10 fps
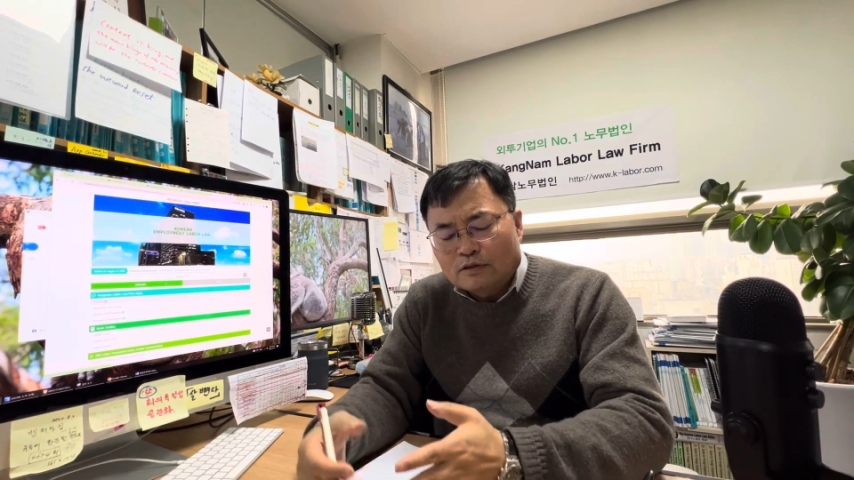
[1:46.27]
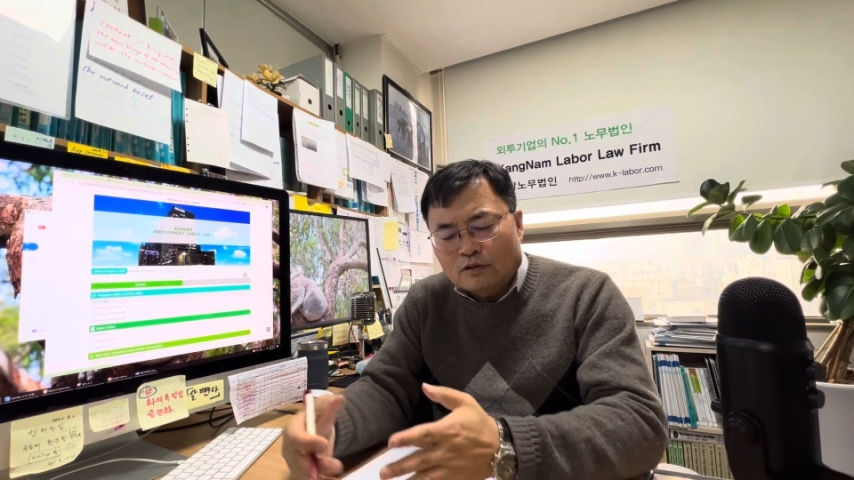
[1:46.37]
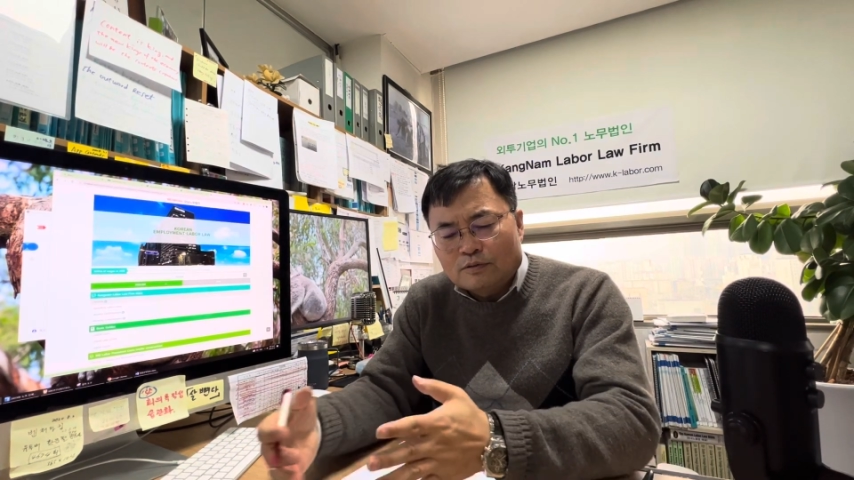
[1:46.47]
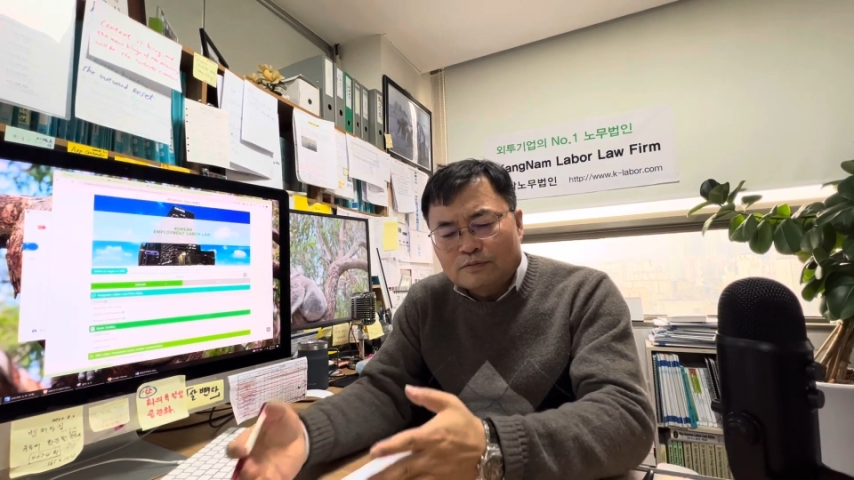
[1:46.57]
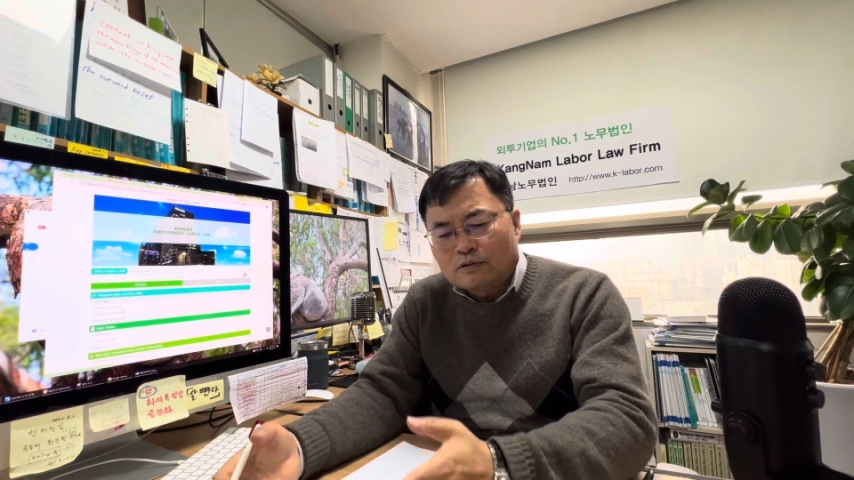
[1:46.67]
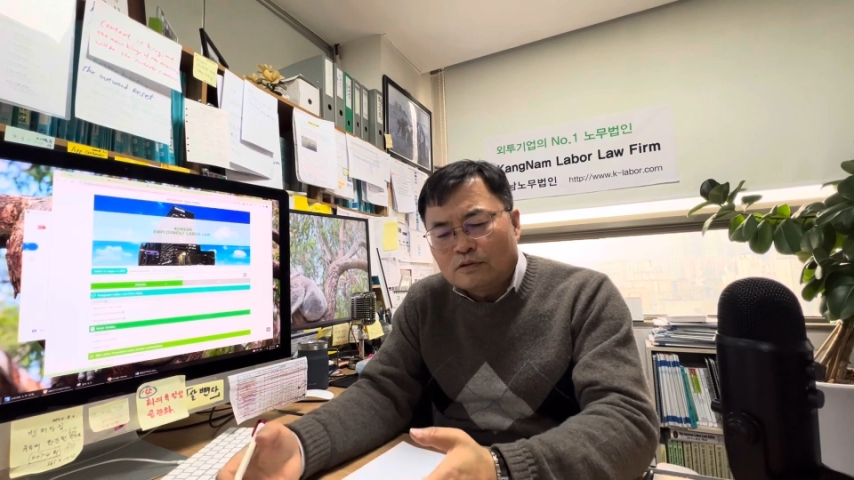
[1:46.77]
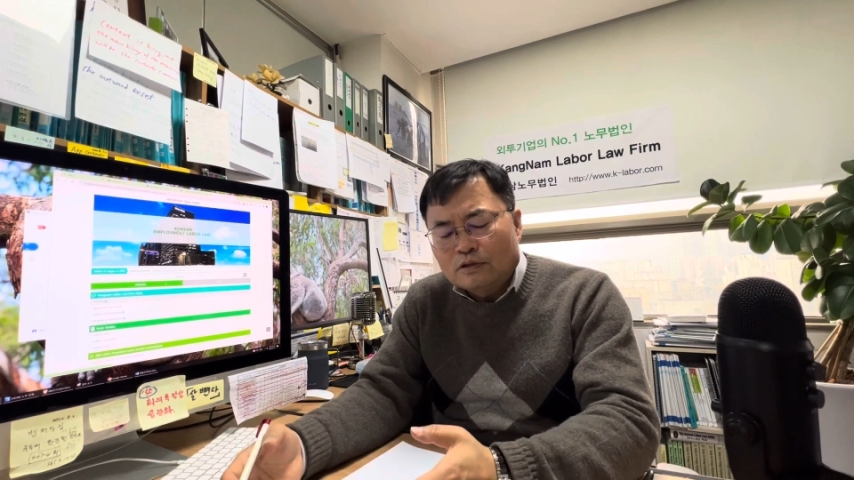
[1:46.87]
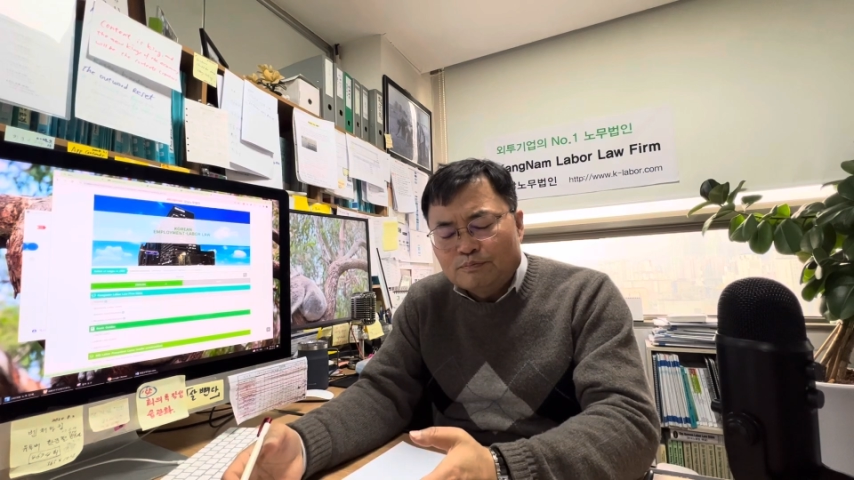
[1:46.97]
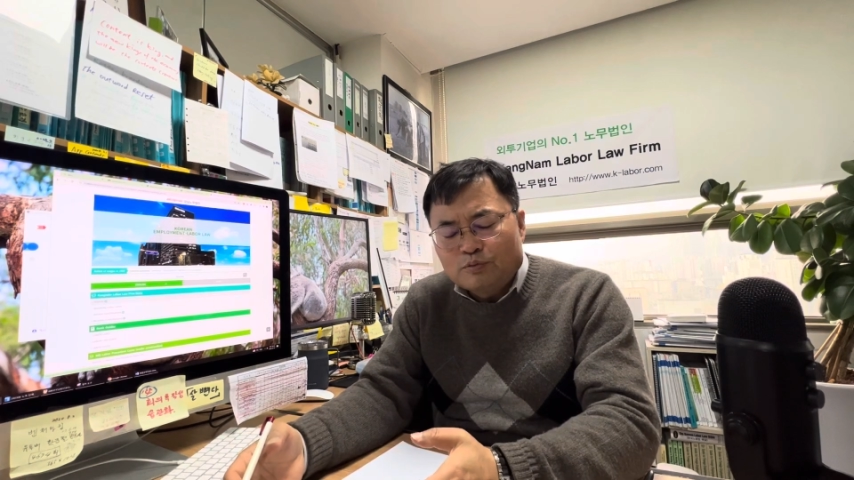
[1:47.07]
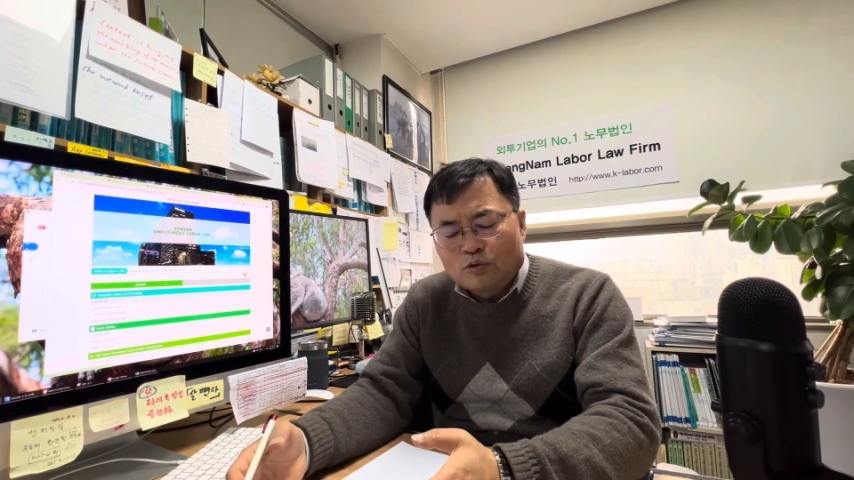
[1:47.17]
of
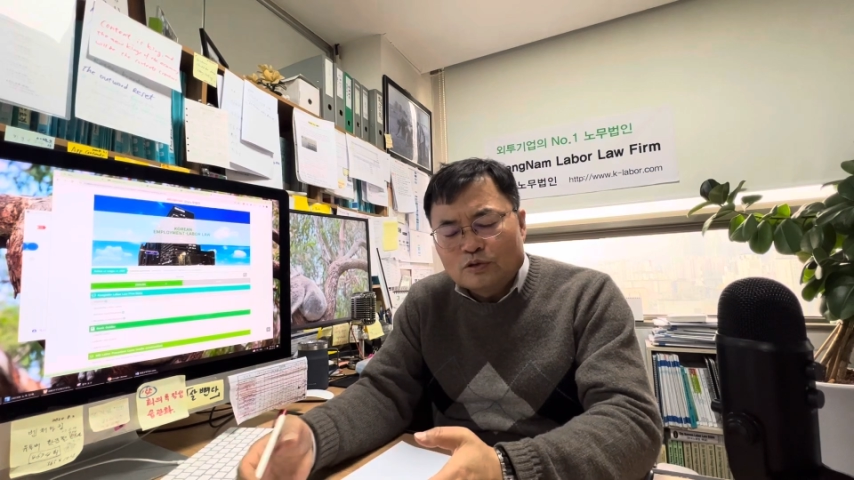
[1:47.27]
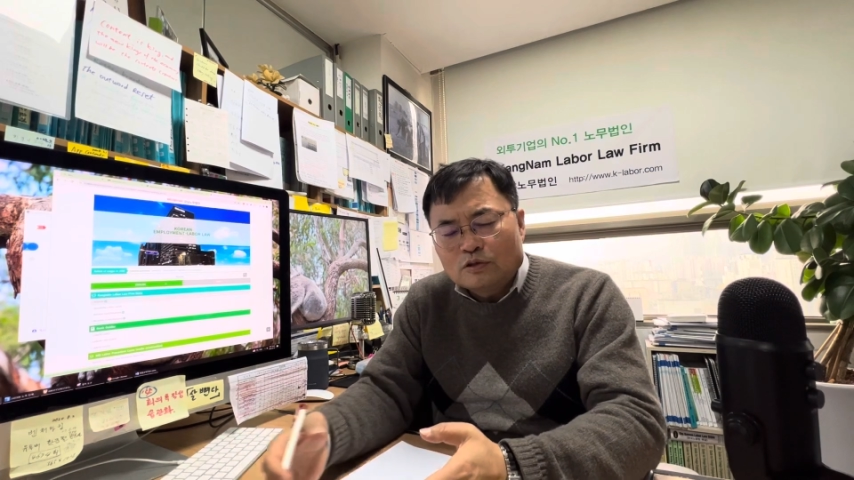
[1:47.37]
employees